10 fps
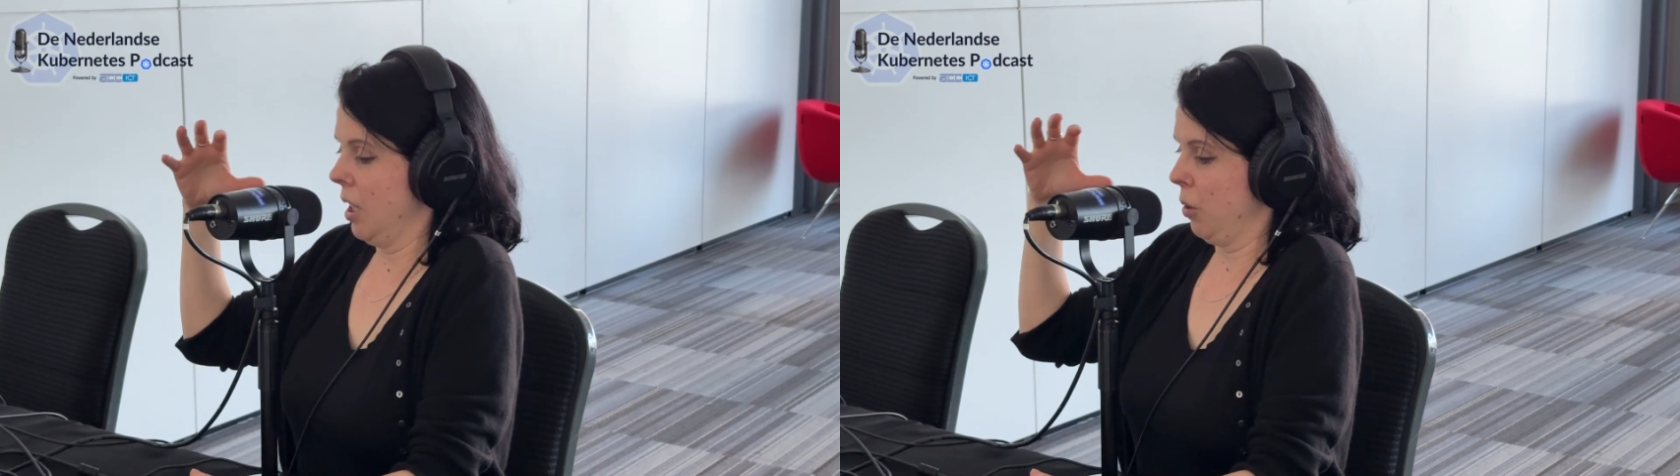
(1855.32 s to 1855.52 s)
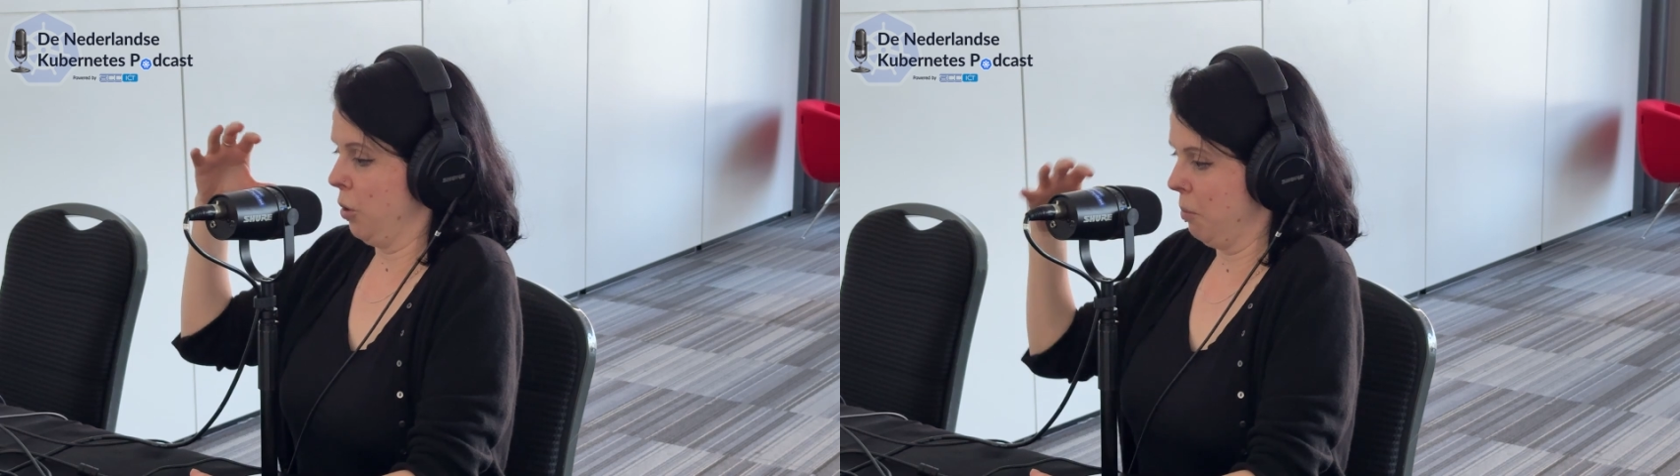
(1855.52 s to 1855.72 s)

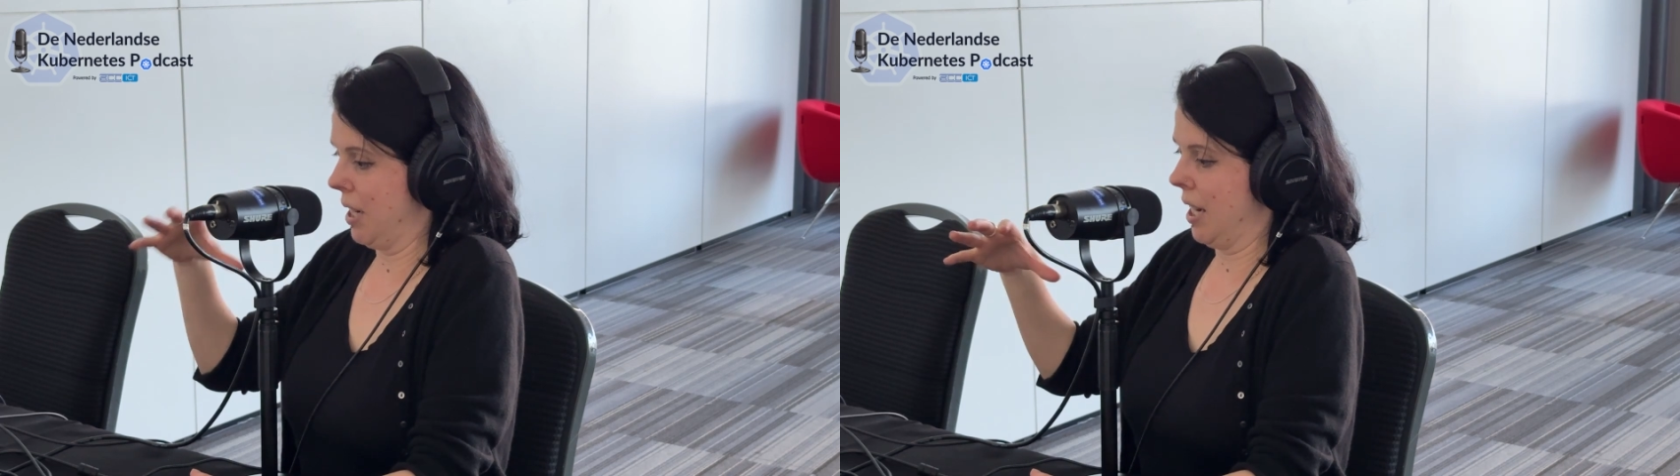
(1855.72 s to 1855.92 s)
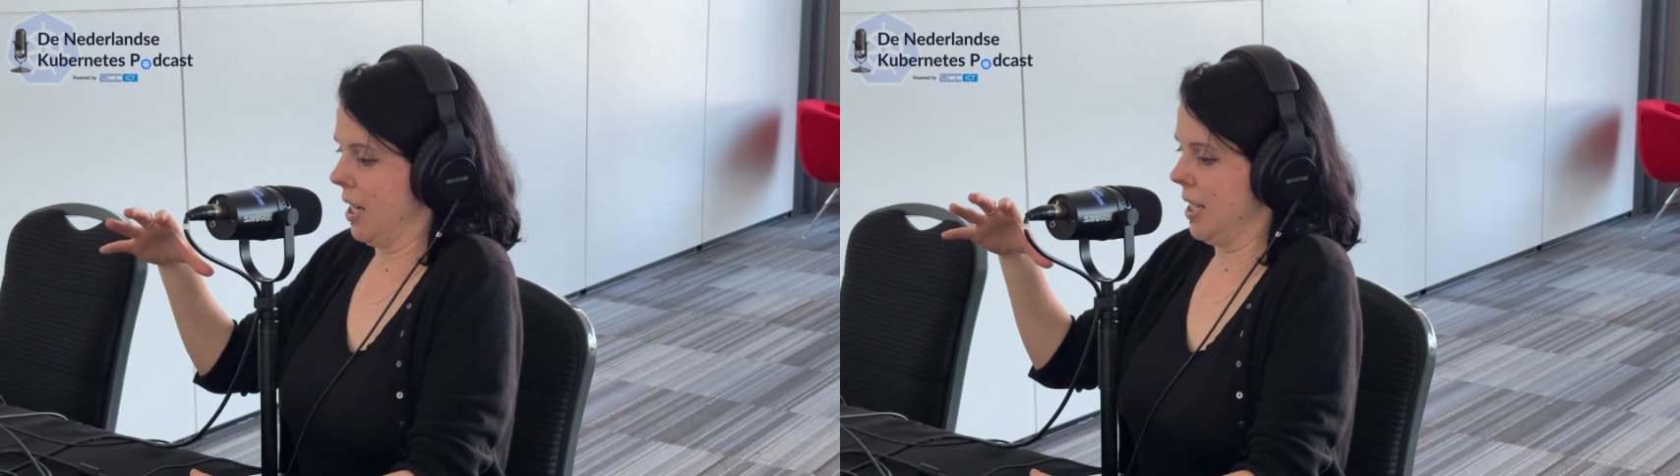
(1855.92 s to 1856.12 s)

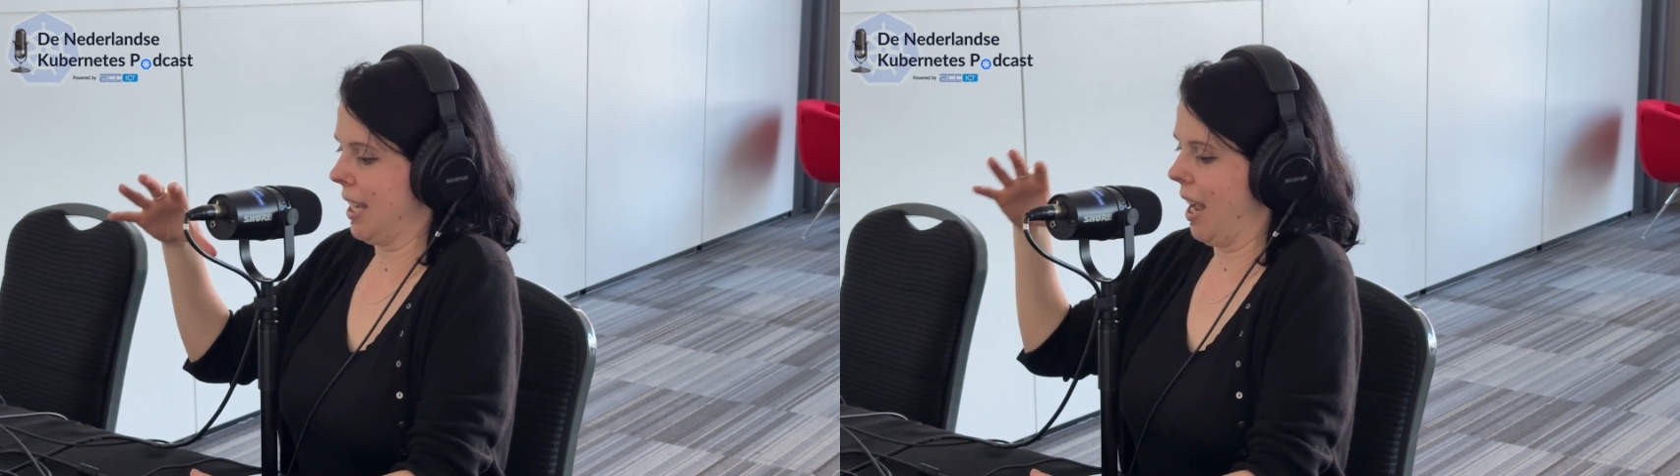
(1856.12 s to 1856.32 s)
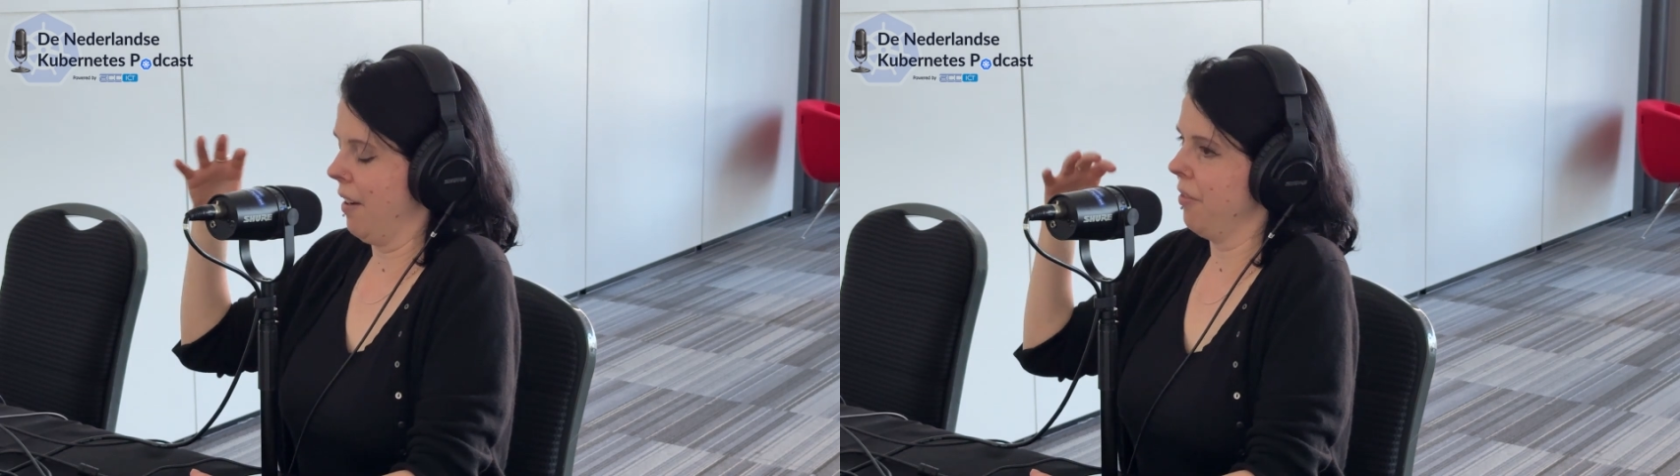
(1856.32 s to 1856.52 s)
Kubernetes
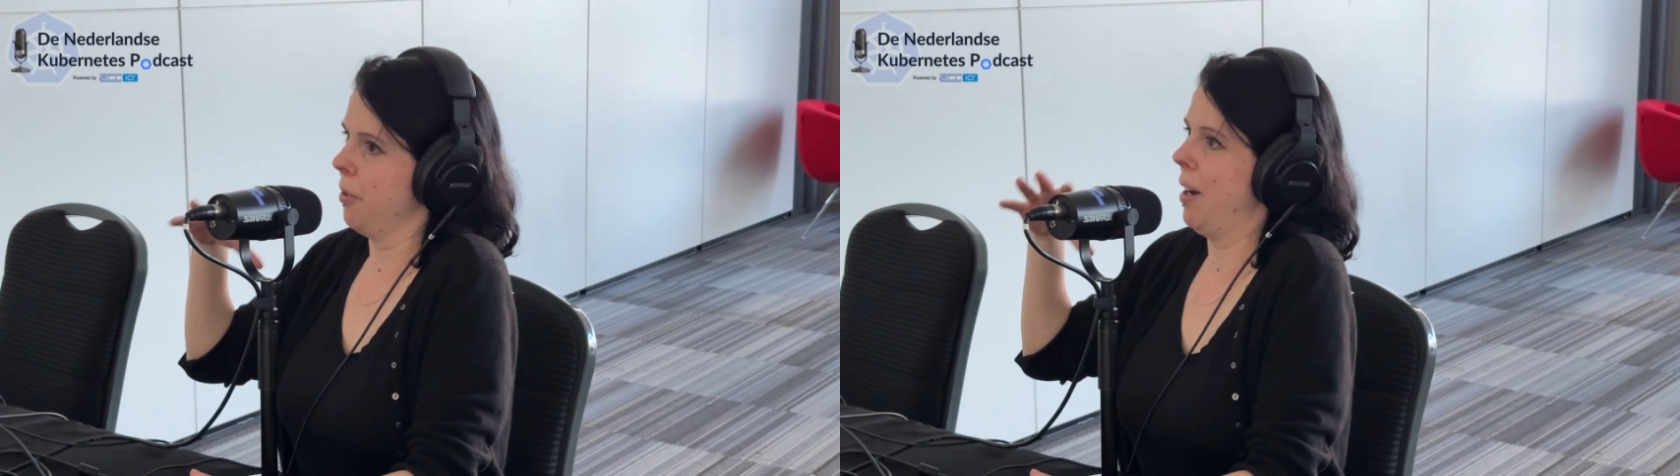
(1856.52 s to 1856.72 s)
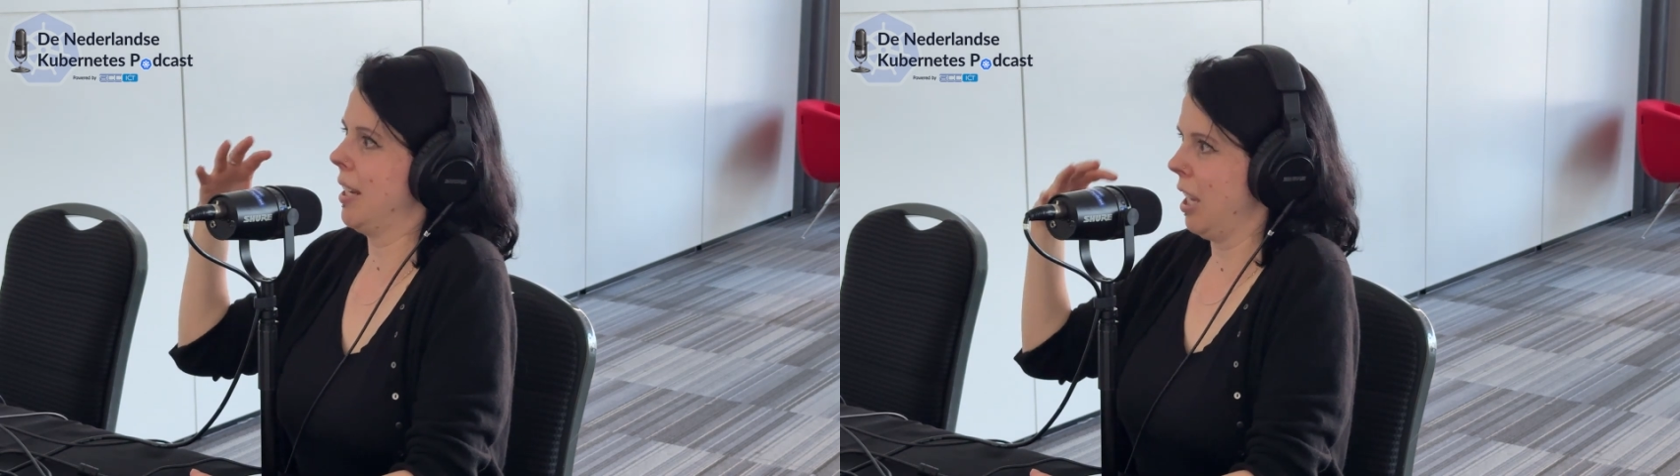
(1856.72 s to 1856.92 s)
have the
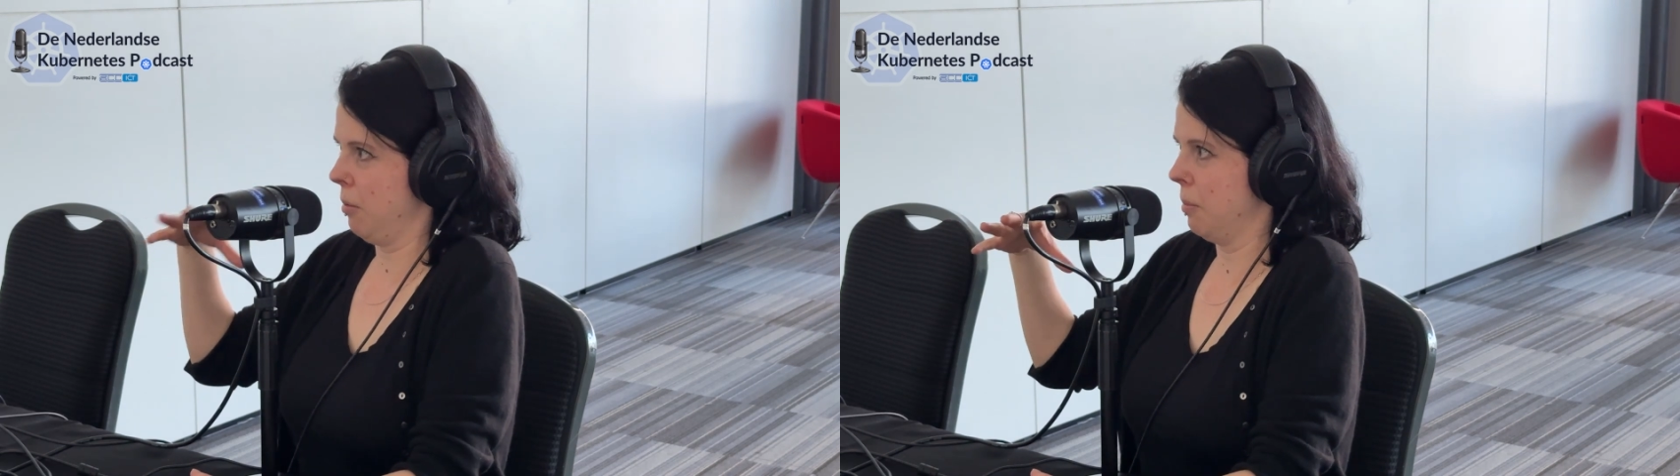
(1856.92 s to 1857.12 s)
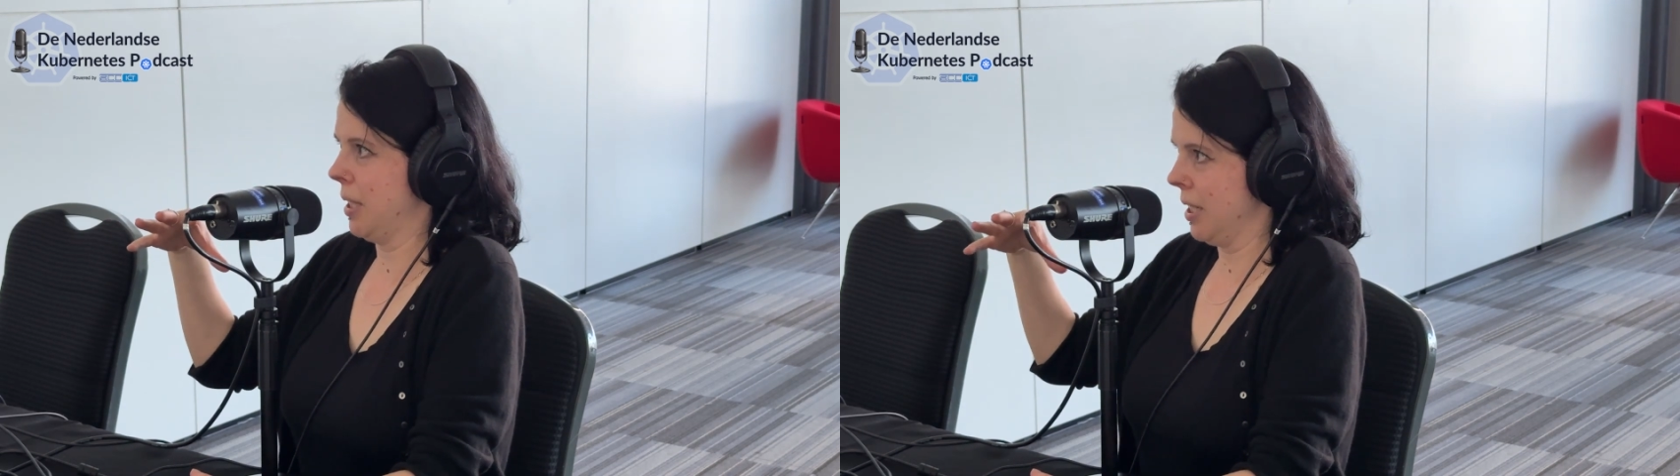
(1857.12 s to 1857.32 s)
right
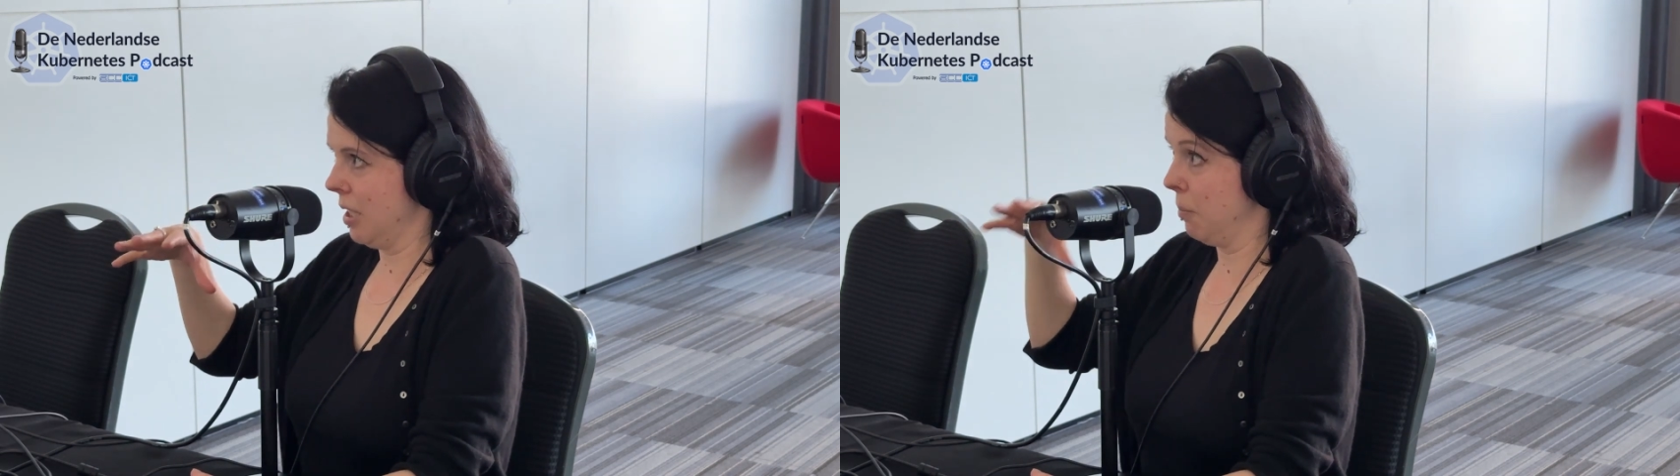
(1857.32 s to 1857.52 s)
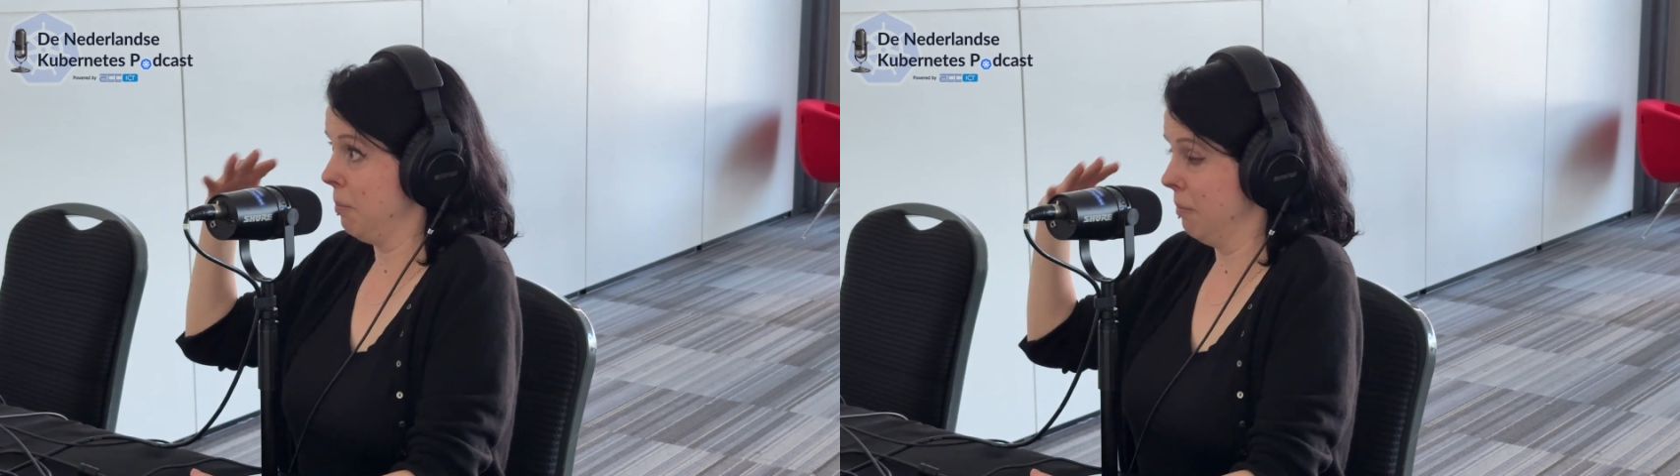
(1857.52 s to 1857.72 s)
capabilities